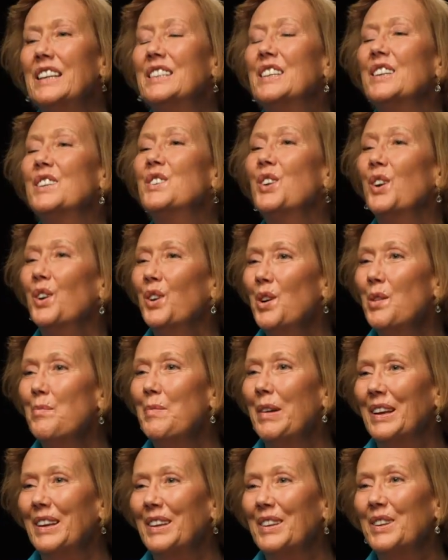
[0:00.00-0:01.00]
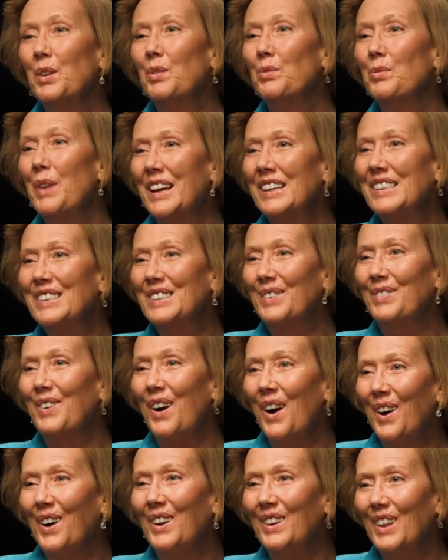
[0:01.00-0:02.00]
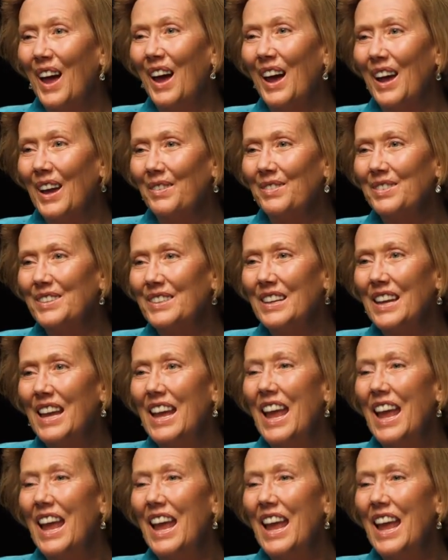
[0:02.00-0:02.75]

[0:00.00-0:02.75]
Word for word: determine the rest of our lives